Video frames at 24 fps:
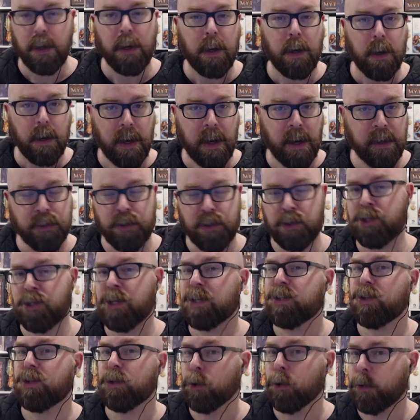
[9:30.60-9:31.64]
I
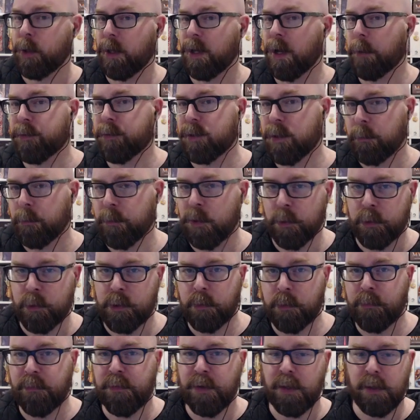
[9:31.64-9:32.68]
suggest looking up some
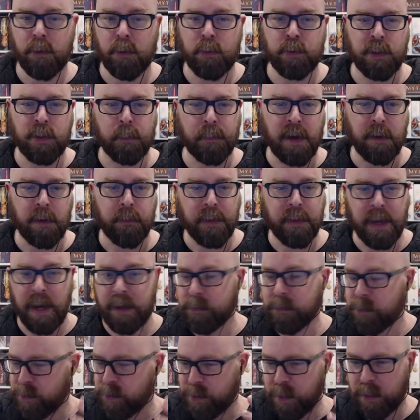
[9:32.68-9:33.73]
YouTube videos about that
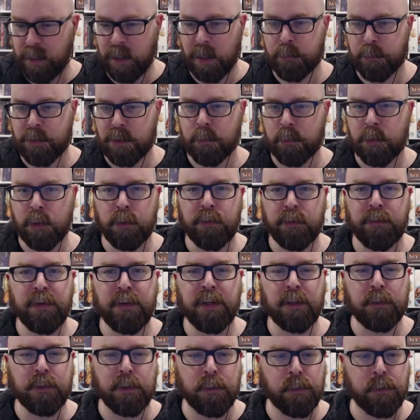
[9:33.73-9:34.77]
and setting up some good
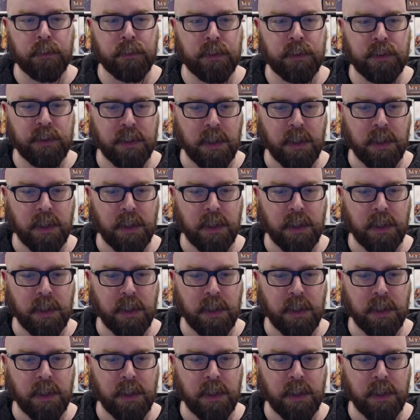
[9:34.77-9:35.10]
filters.